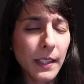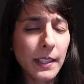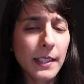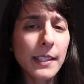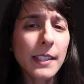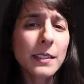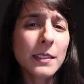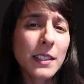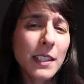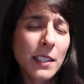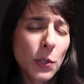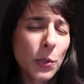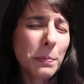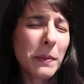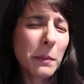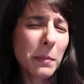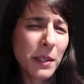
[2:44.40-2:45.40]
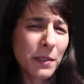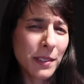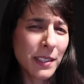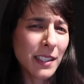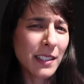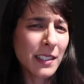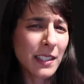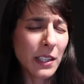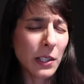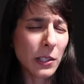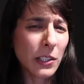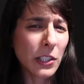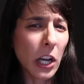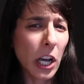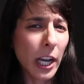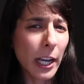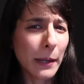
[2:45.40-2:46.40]
this is this could be a bit of an unsettled
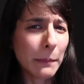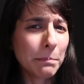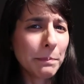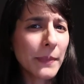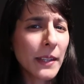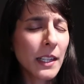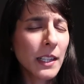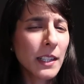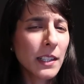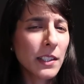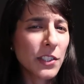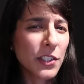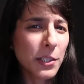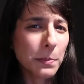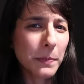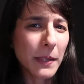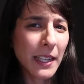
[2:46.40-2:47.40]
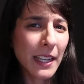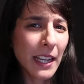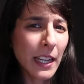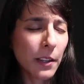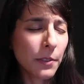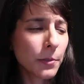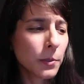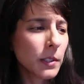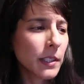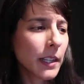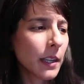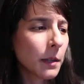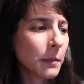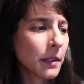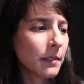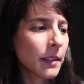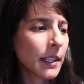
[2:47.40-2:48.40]
time so just be careful take a
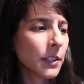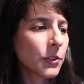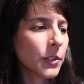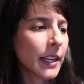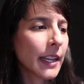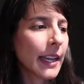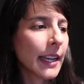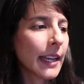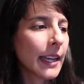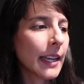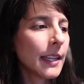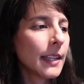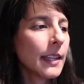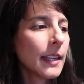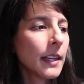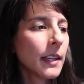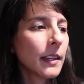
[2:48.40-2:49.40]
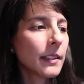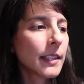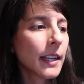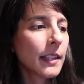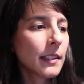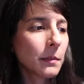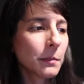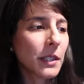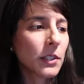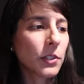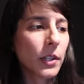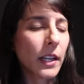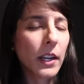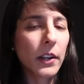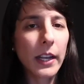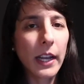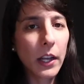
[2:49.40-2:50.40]
bit of extra care take some extra
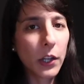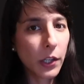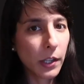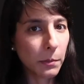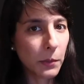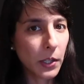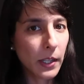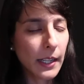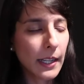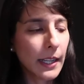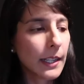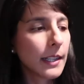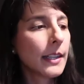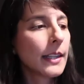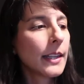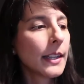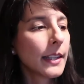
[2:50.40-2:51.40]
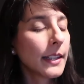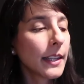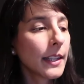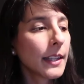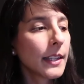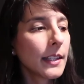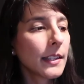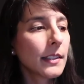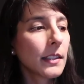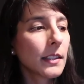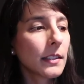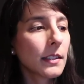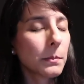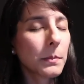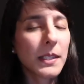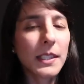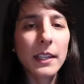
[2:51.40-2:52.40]
care in how you communicate the other thing is it's
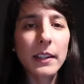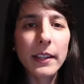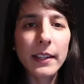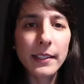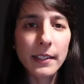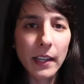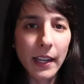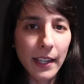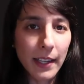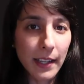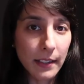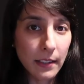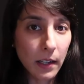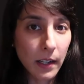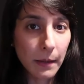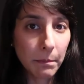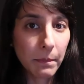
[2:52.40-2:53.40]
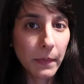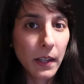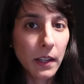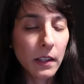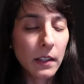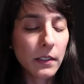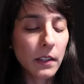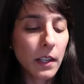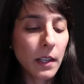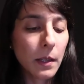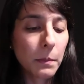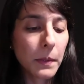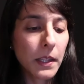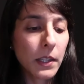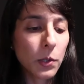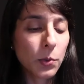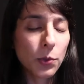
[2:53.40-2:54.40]
a particularly psychic time so keep a
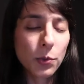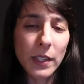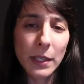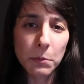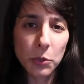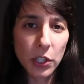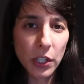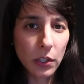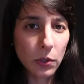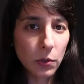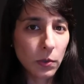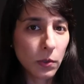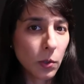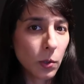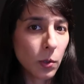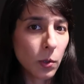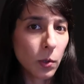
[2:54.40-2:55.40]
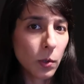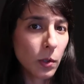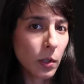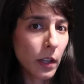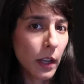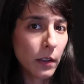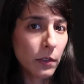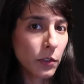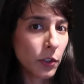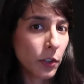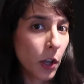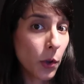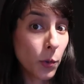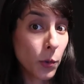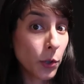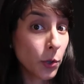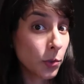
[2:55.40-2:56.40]
little dream journal or uh,
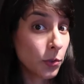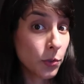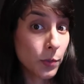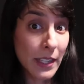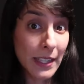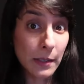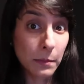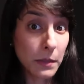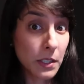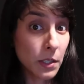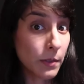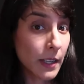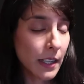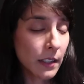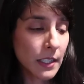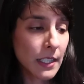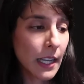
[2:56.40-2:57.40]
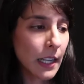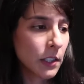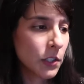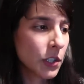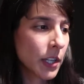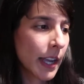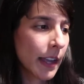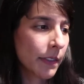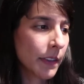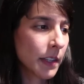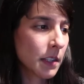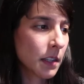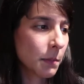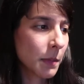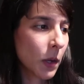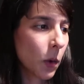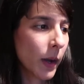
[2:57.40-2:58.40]
note your dreams around 10 Jan that's
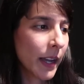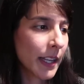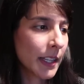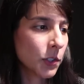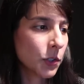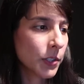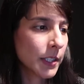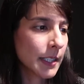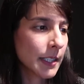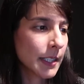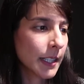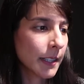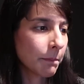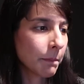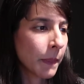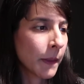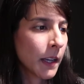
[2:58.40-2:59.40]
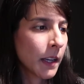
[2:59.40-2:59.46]
going to be quite interesting